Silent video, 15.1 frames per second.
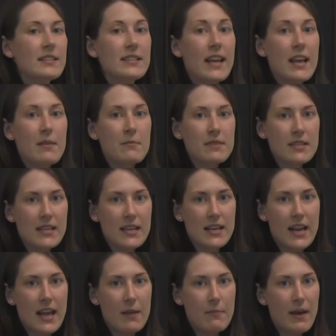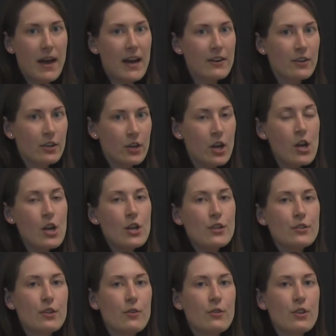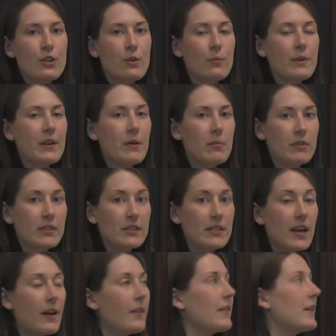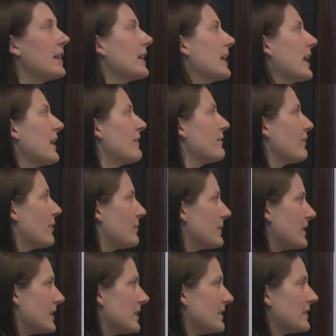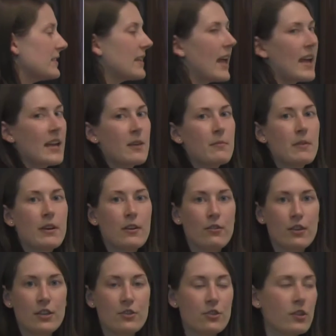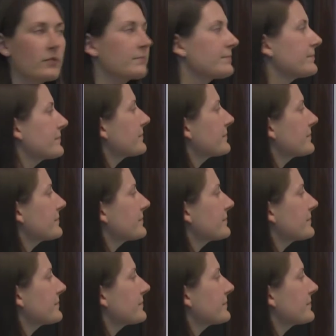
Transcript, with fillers: the same DNA pattern so that you'll be able to tell that it came from the same creature.